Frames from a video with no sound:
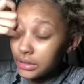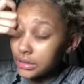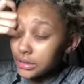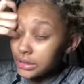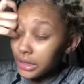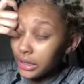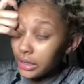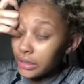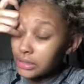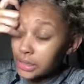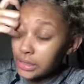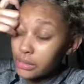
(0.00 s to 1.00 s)
just like, because
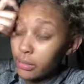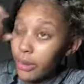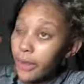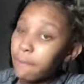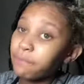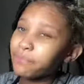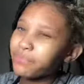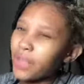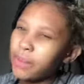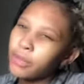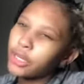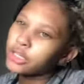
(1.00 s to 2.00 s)
at this point, I'm
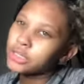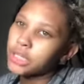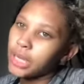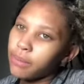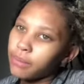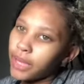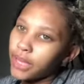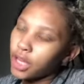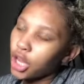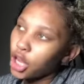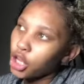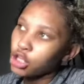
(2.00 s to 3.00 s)
irritated. I'm like,
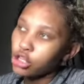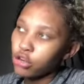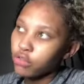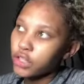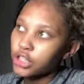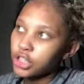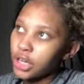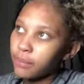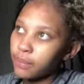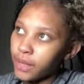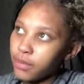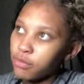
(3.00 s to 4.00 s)
you're really trying to
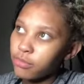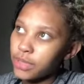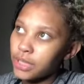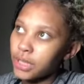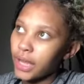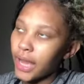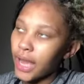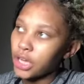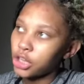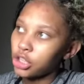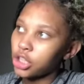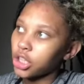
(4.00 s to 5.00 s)
play with me, like out of
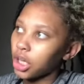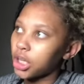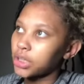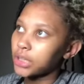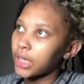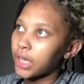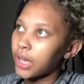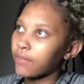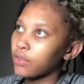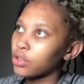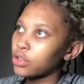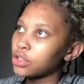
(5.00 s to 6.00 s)
$30. Like, if
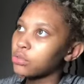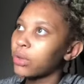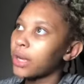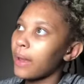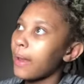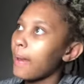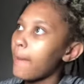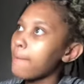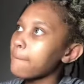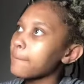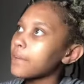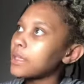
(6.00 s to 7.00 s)
you just wanted,
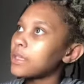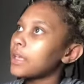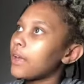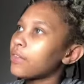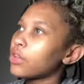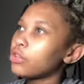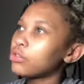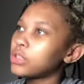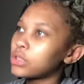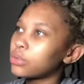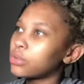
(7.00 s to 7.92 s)
if you just was